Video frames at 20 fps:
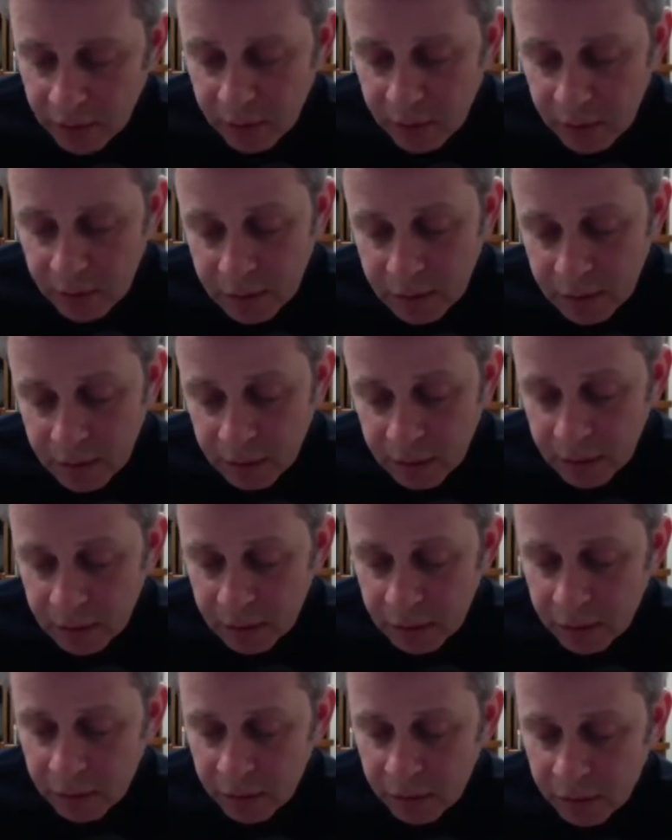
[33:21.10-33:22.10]
is to
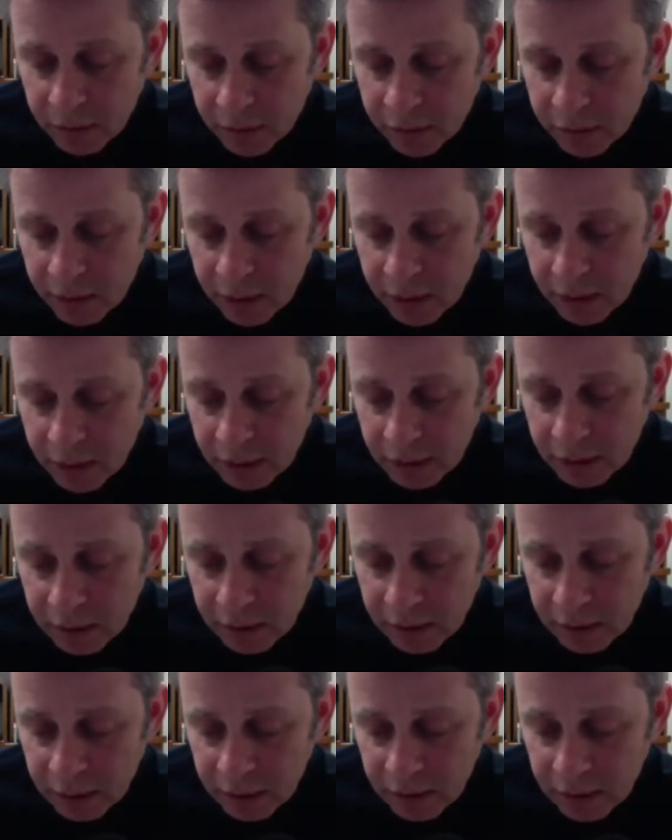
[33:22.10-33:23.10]
ignore the fact
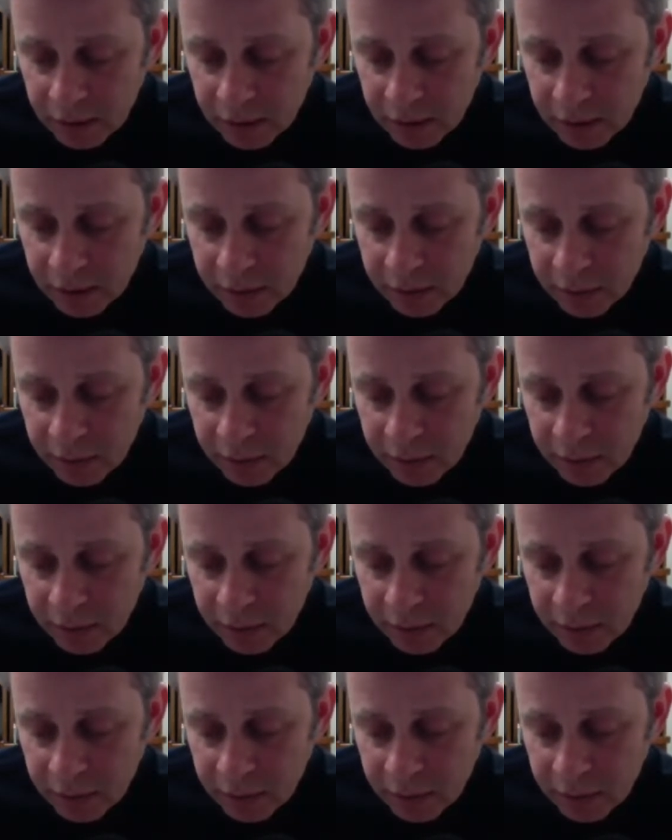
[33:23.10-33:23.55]
that